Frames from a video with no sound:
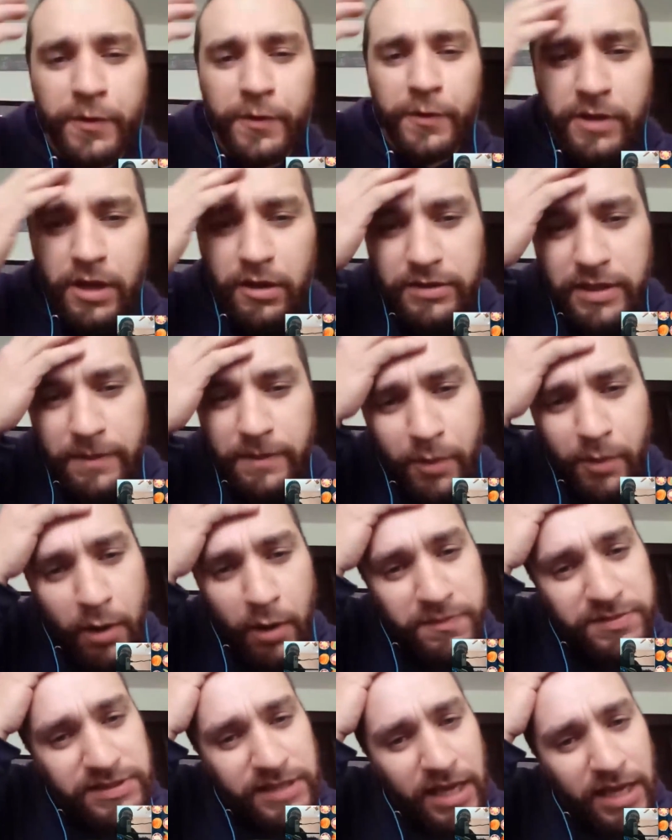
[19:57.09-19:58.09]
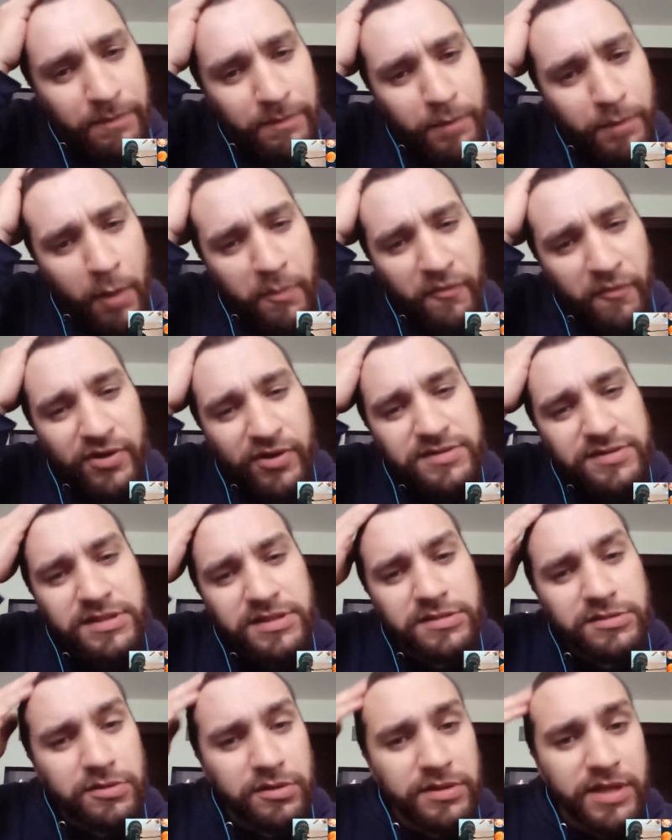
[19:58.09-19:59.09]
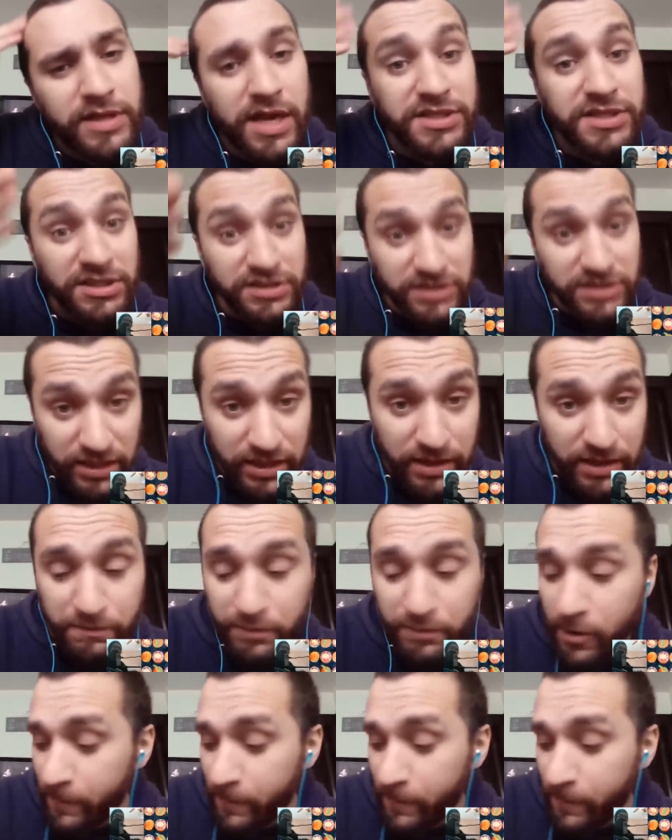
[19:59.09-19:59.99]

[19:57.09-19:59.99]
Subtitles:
You know, the Pope said, Pope Francisco, the Argentinian Pope,